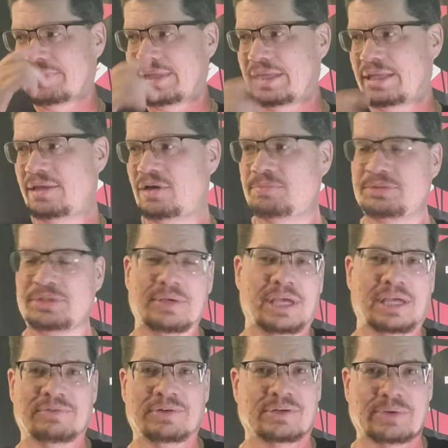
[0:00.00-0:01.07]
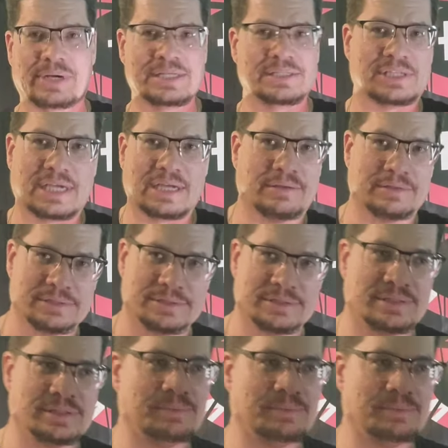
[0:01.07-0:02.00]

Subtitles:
helped you have a great childhood.